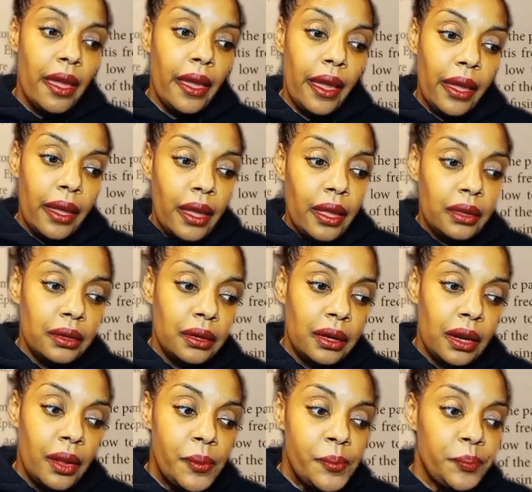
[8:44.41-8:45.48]
And
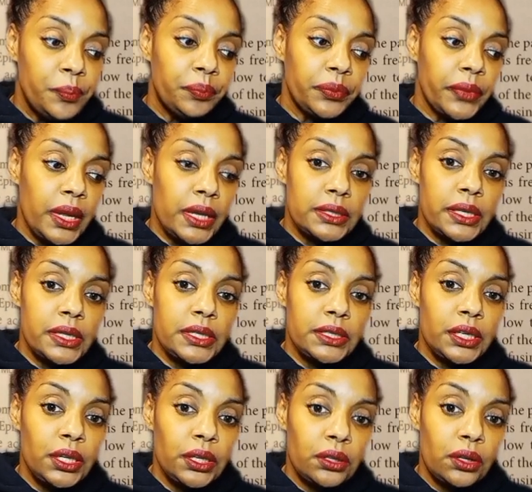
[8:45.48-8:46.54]
as I
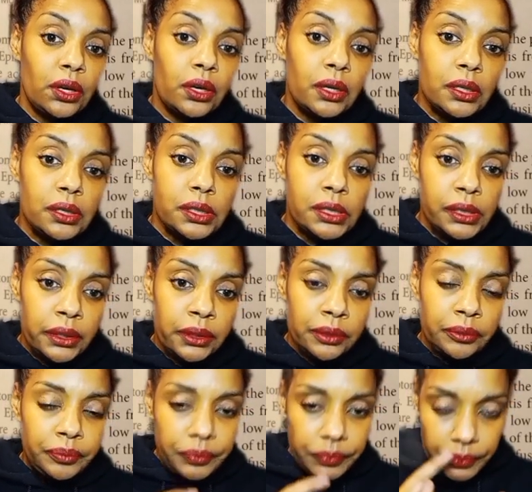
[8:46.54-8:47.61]
said earlier,
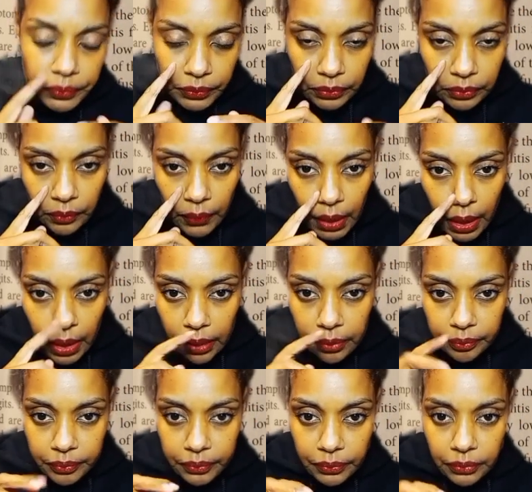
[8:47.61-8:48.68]

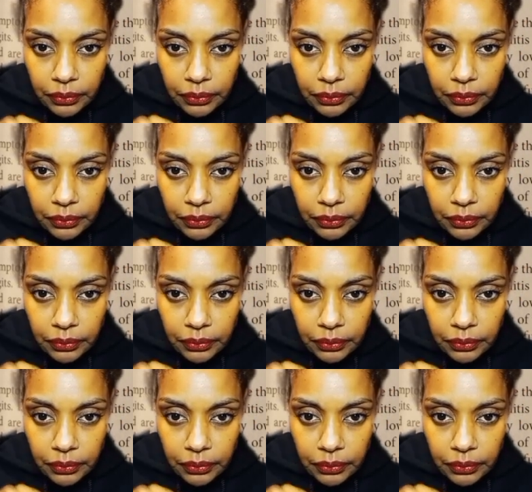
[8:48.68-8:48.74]
um,